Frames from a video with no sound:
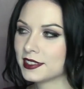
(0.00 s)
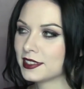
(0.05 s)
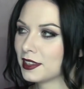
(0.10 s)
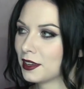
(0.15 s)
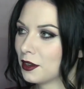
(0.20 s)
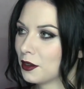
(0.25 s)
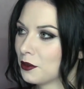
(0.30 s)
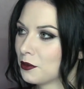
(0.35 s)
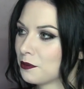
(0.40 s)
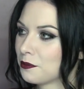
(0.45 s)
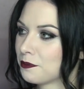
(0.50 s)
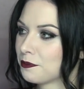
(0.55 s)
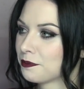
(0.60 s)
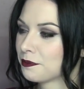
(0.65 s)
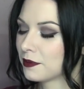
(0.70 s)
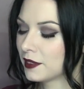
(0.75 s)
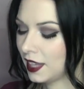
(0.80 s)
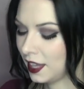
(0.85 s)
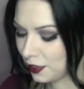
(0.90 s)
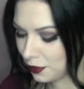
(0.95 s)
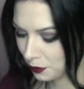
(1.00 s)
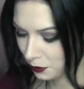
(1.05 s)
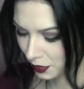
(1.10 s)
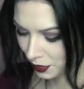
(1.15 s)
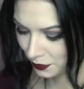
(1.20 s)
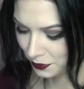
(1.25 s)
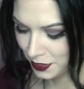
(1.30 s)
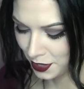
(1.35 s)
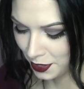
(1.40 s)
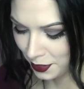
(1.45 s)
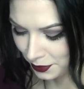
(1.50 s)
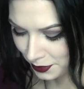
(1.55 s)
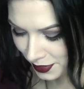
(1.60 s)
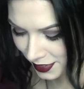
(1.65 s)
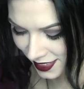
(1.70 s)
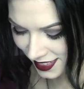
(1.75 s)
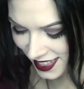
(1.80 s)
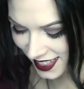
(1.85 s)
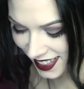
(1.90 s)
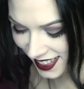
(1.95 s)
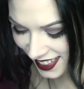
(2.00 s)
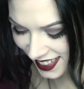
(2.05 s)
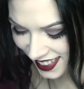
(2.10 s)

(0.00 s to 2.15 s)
So either one of those.